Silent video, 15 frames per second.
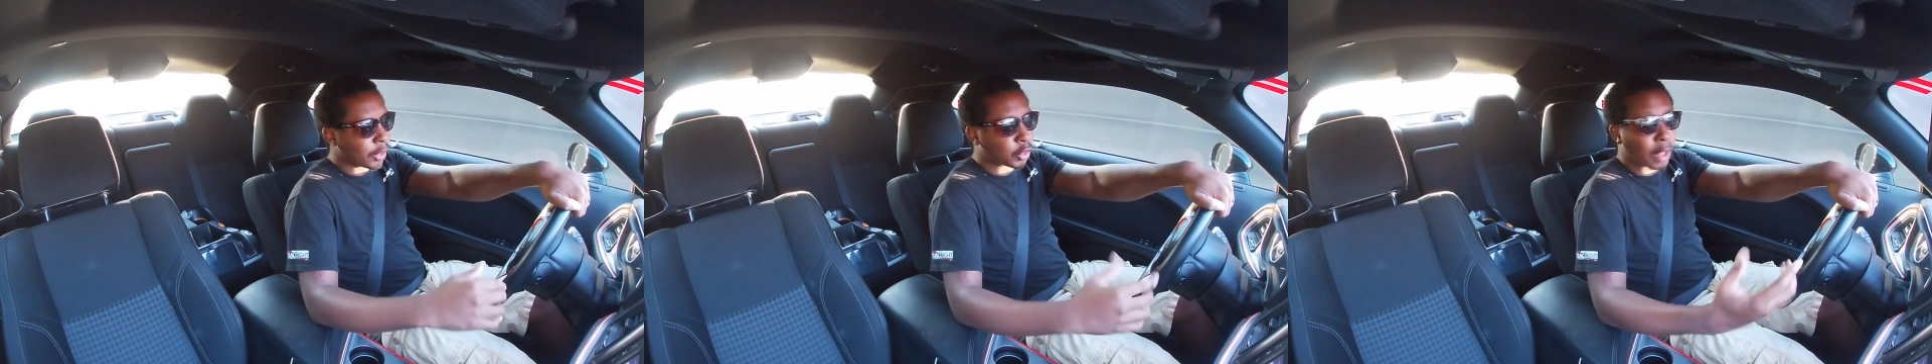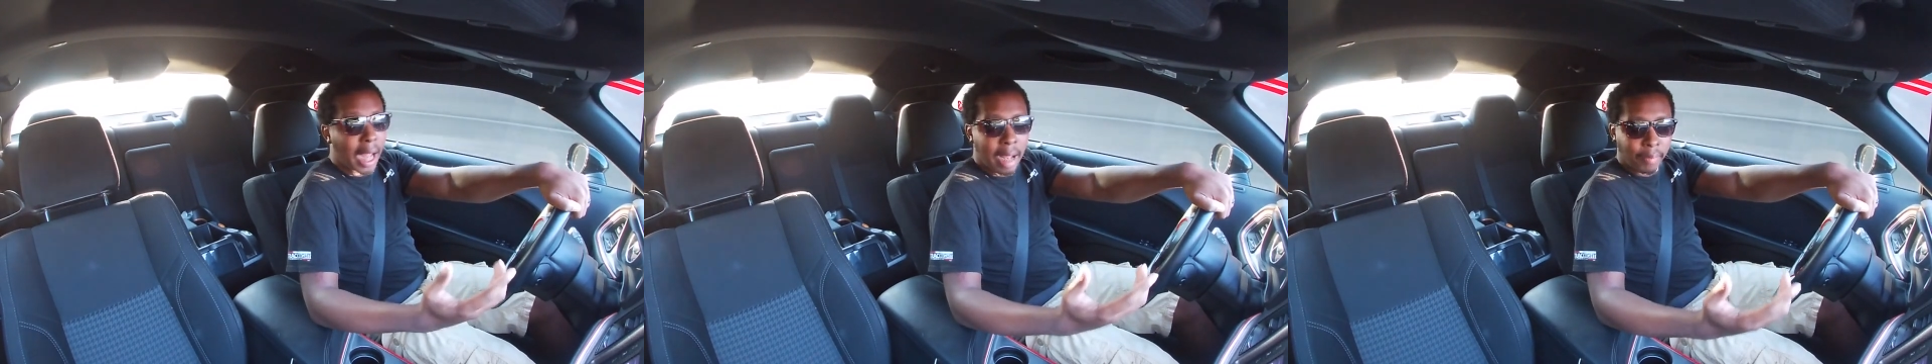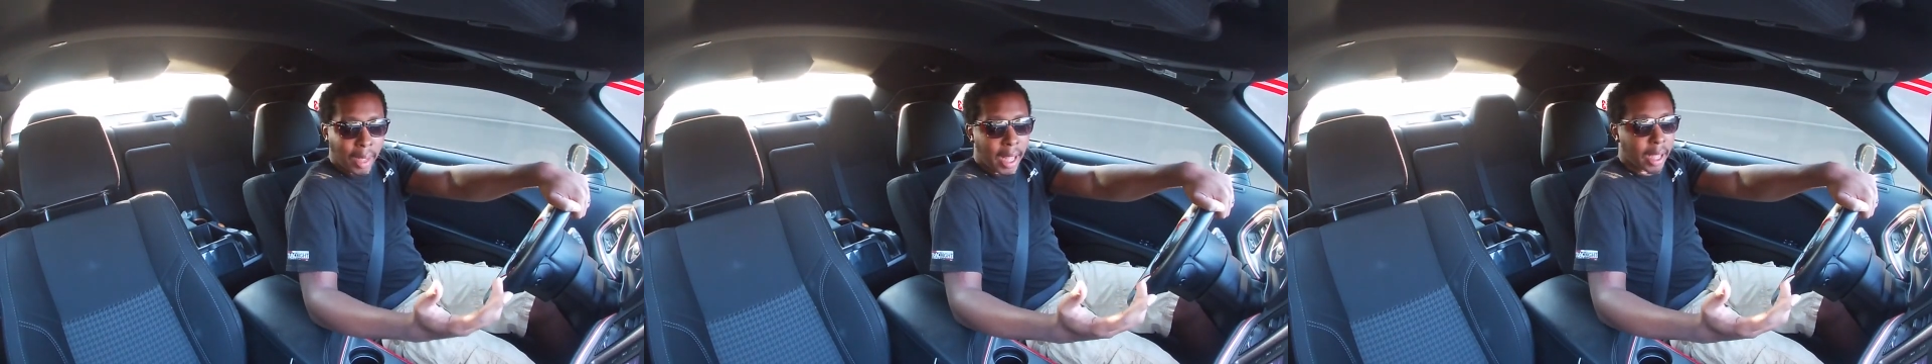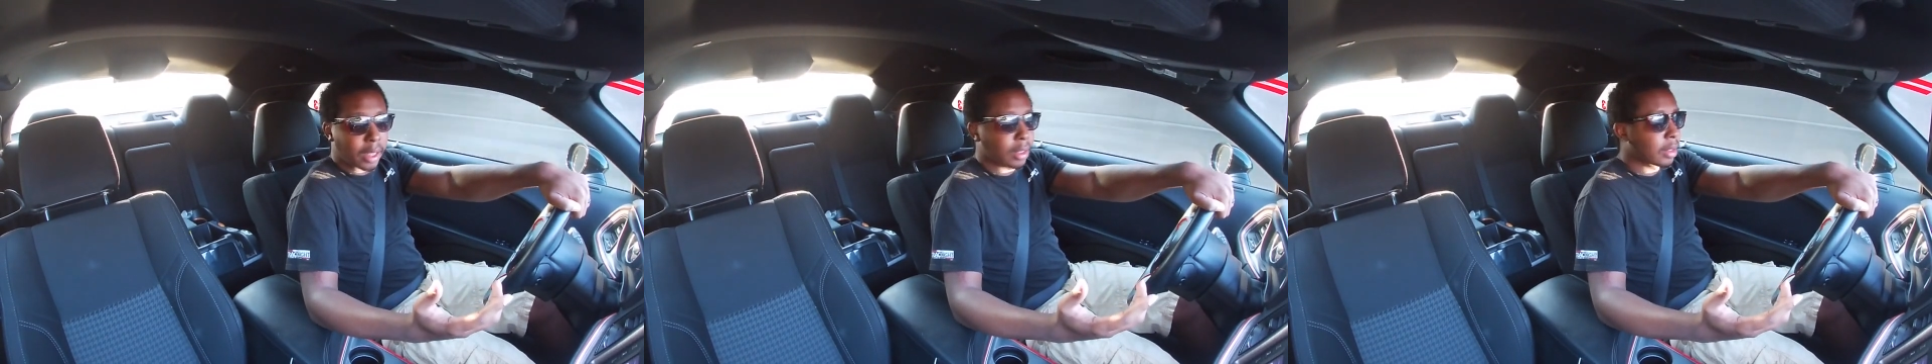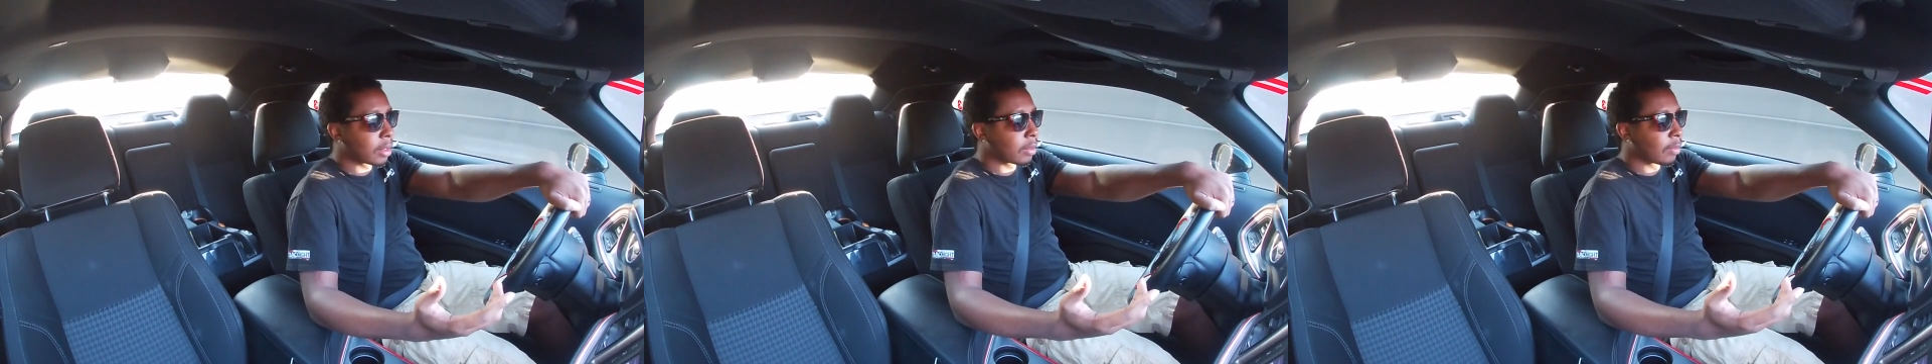drive line
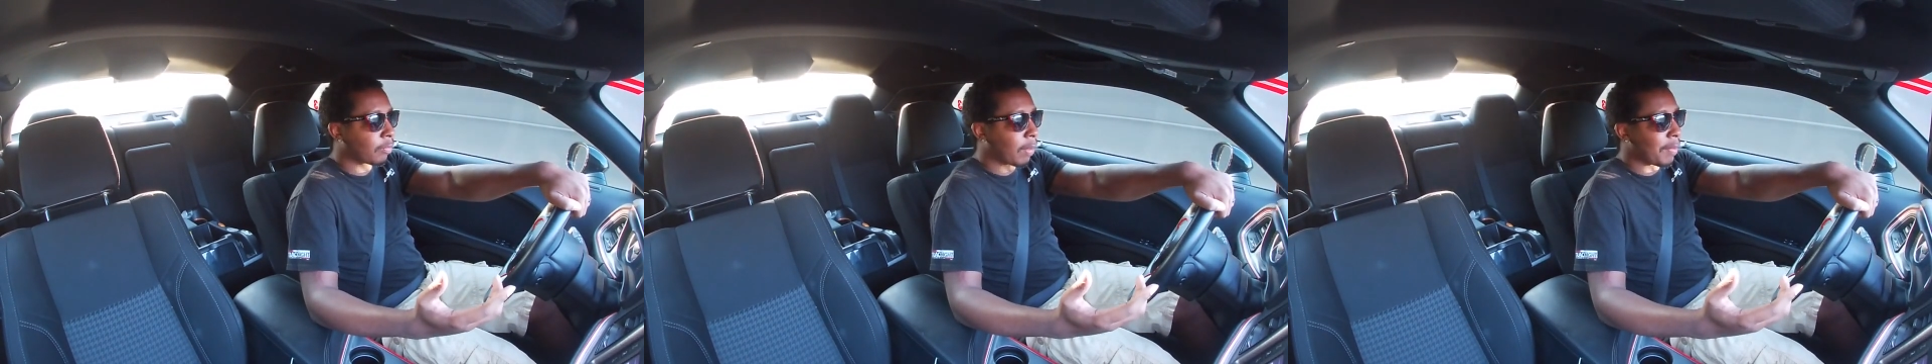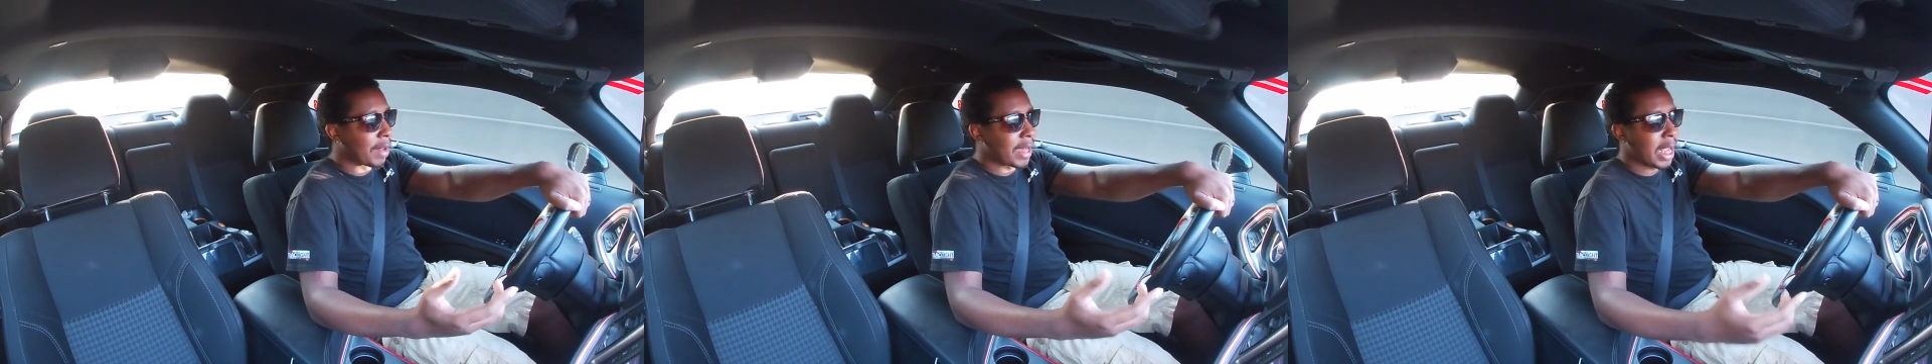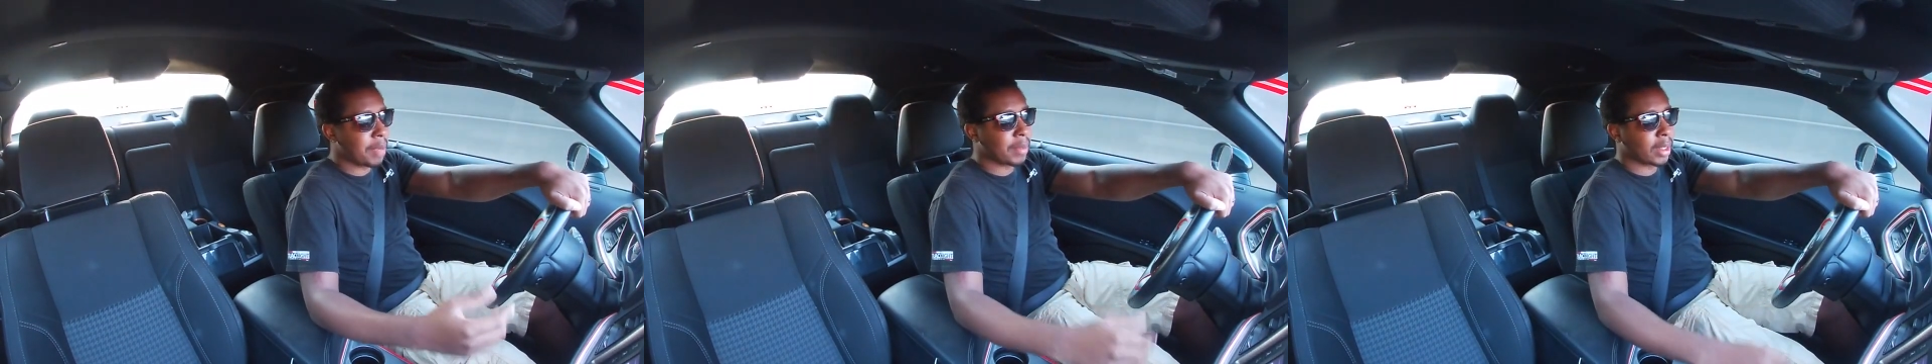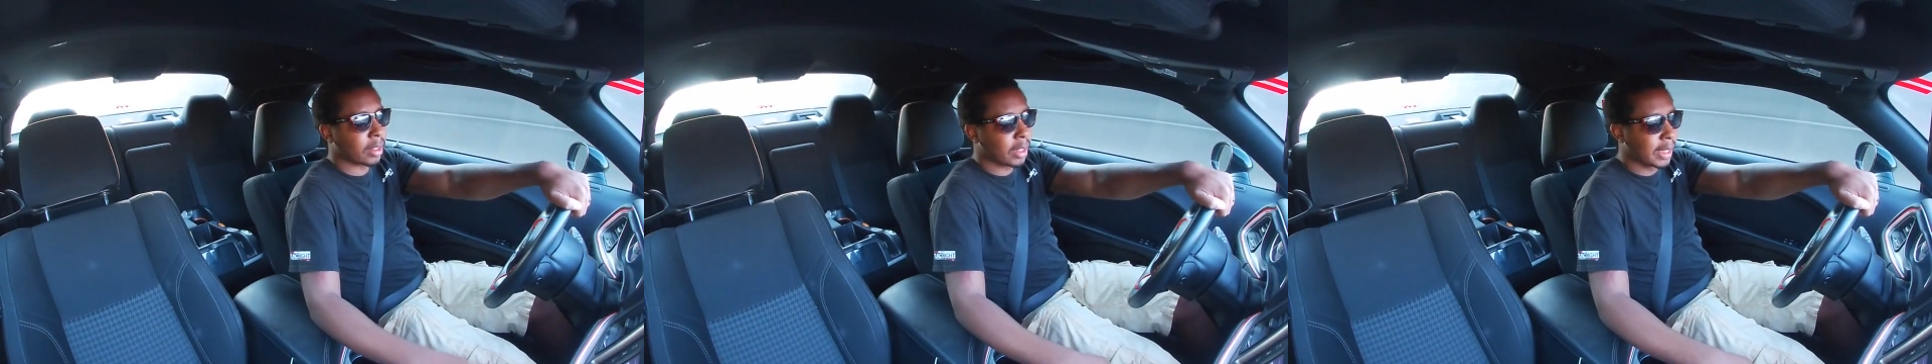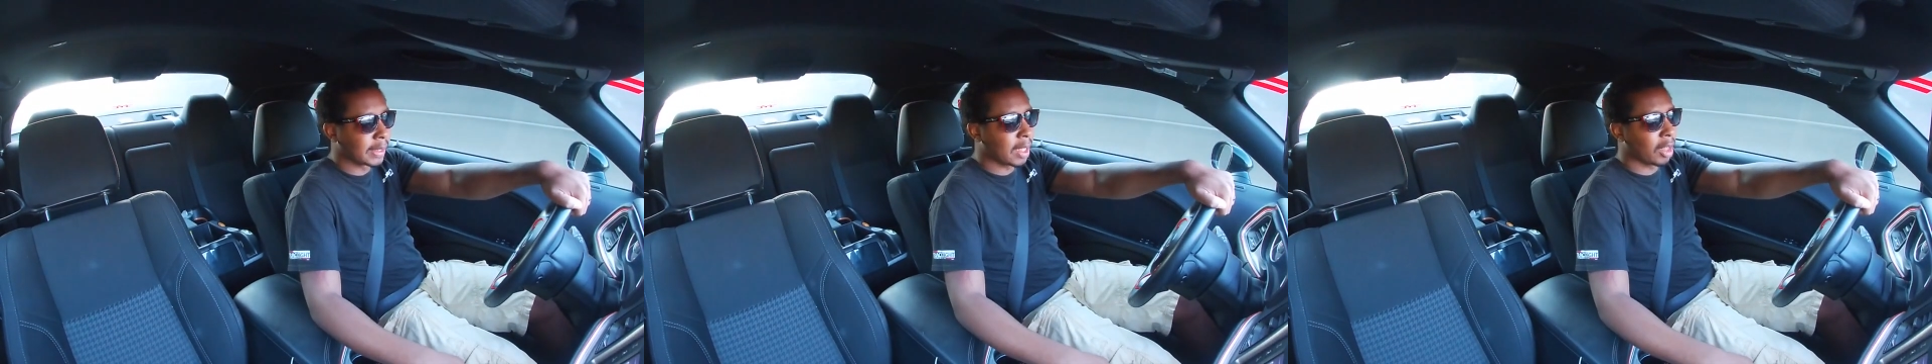from the
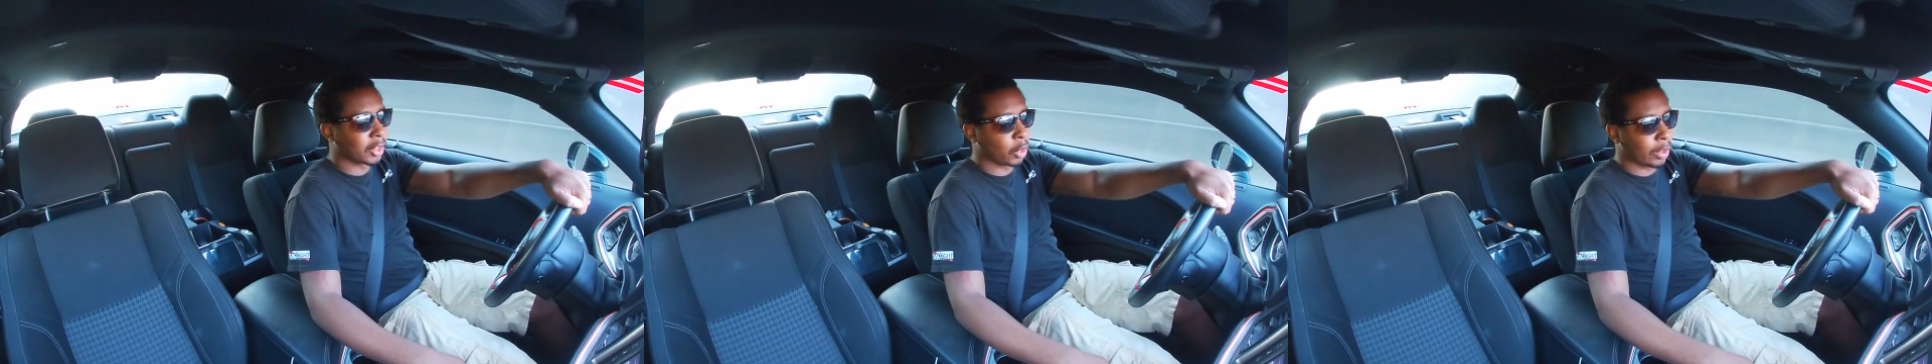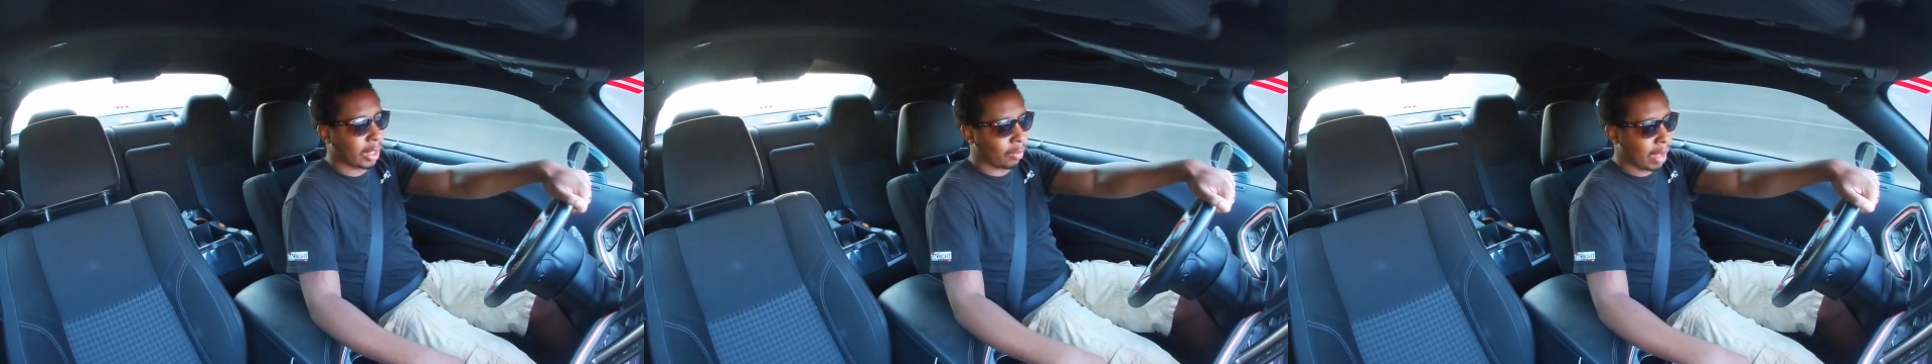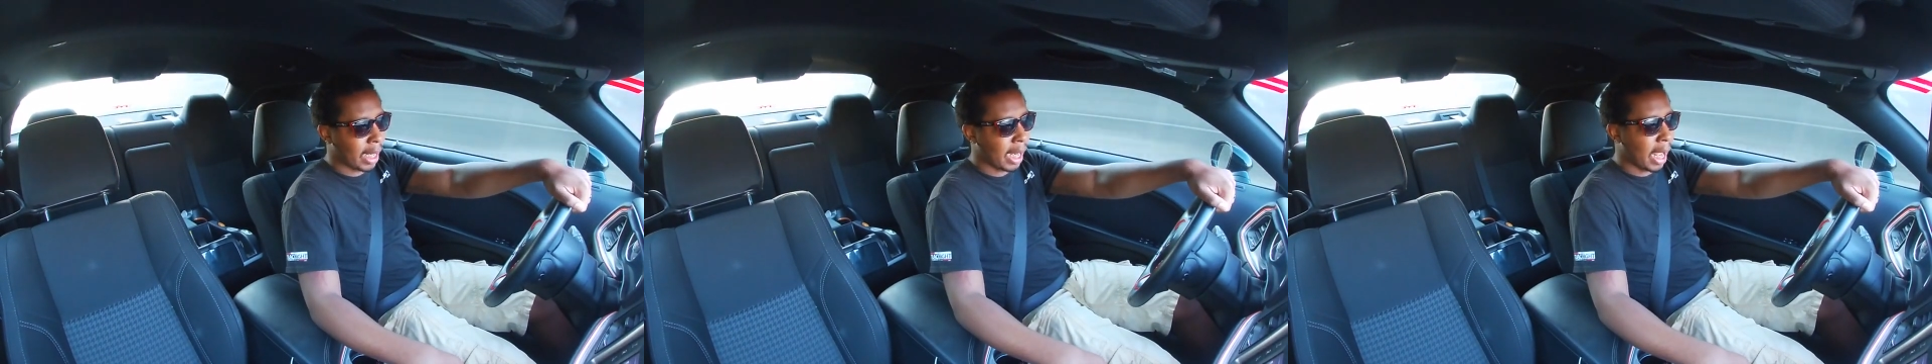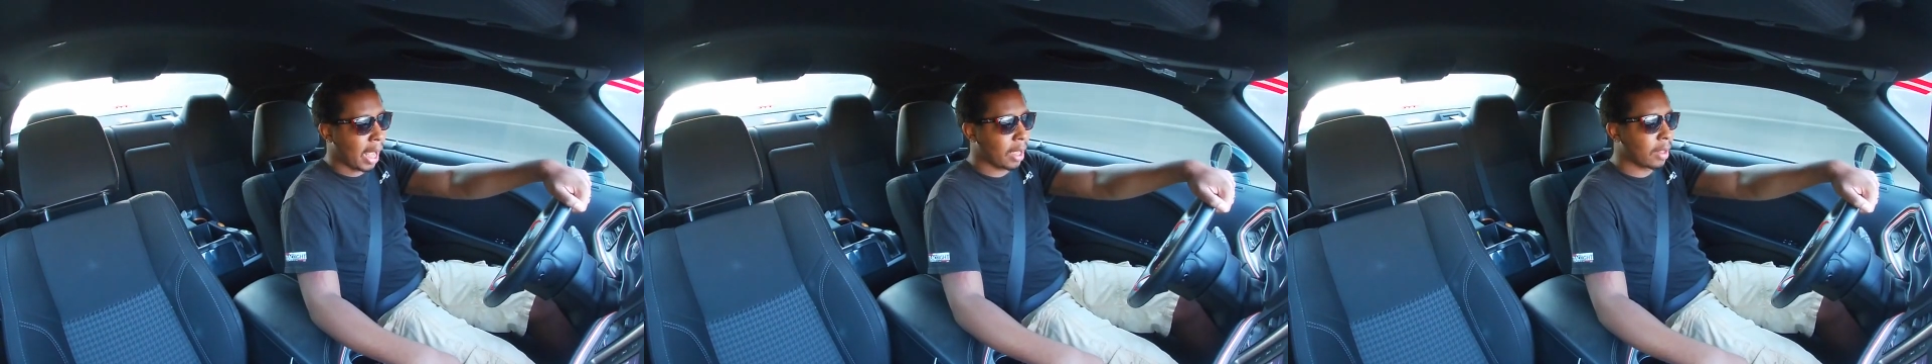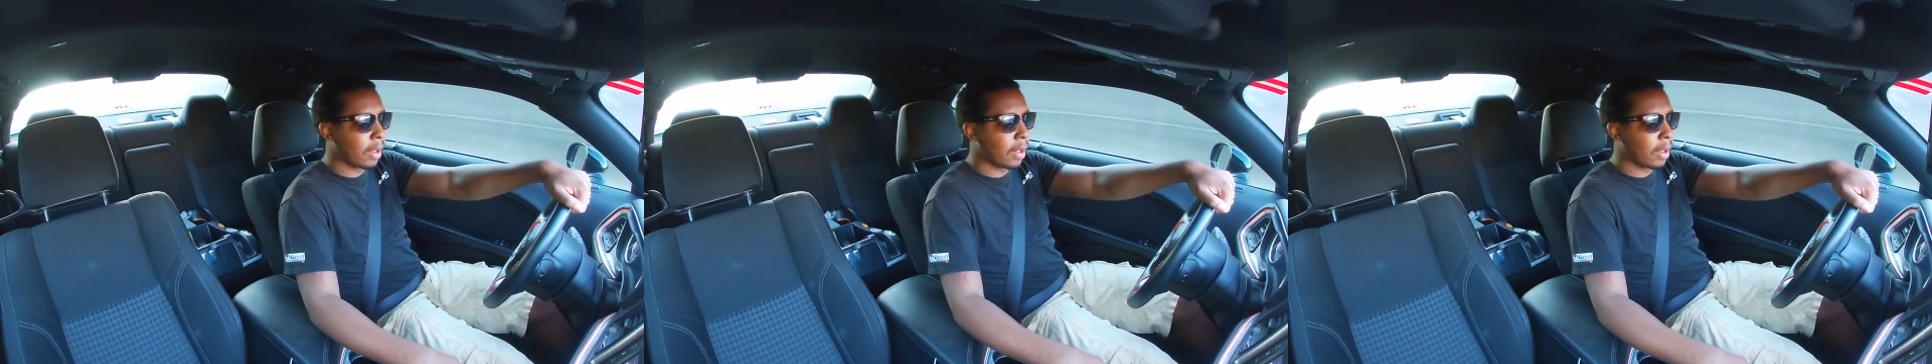Demon is also in the red eye.